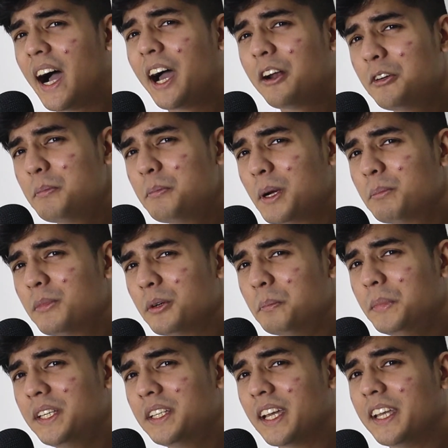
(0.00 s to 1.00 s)
I remember
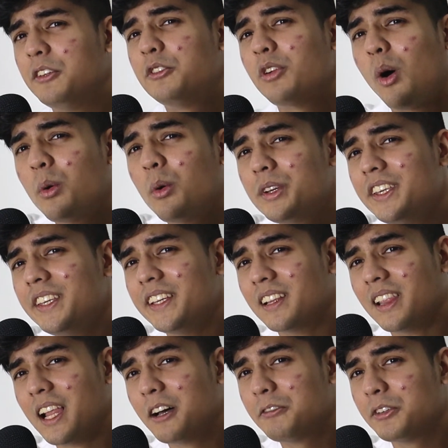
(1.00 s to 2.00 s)
being a chunky
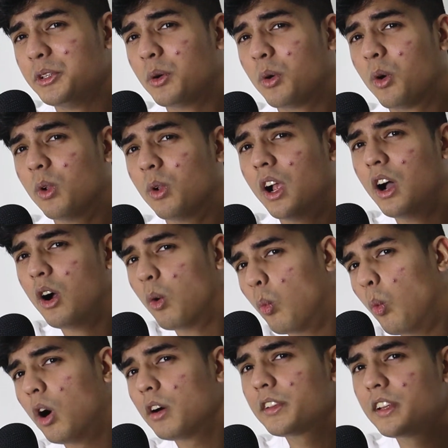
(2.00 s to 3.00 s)
11 year old,
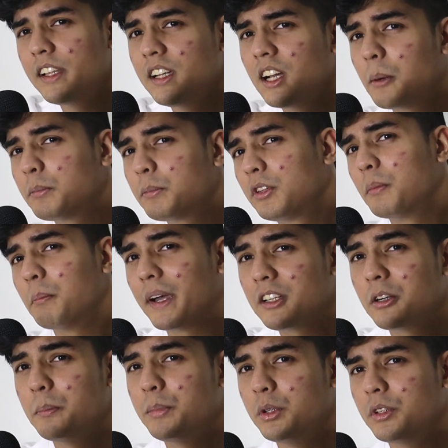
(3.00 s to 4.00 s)
waddling up to my
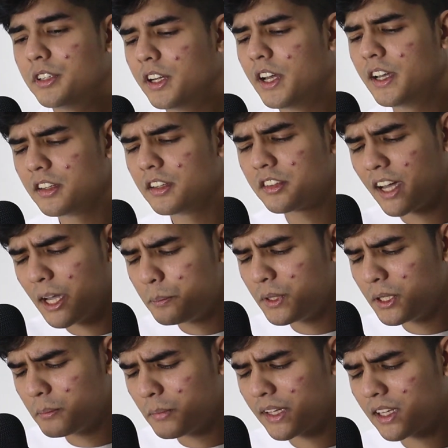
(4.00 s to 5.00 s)
computer,
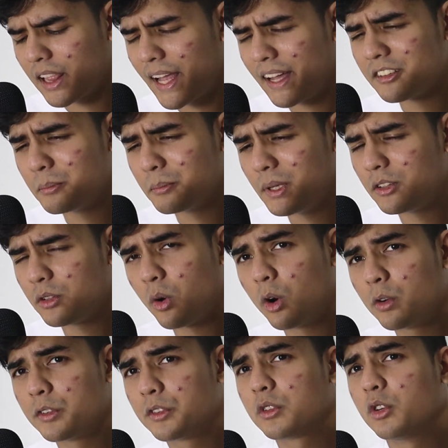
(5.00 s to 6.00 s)
typing my classmate's
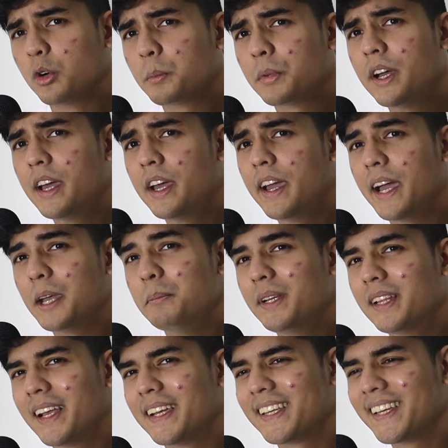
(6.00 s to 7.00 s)
horoscope, and
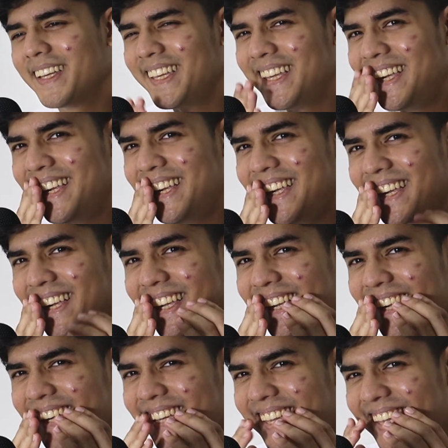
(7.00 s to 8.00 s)
be like, hee
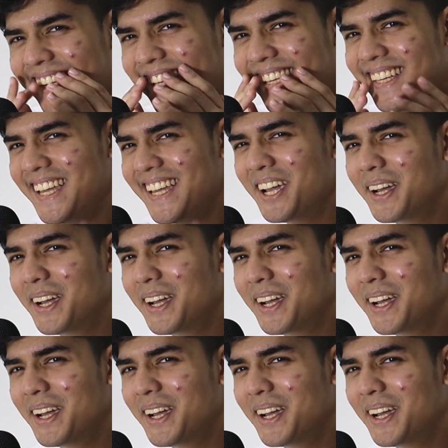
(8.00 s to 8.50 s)
hee,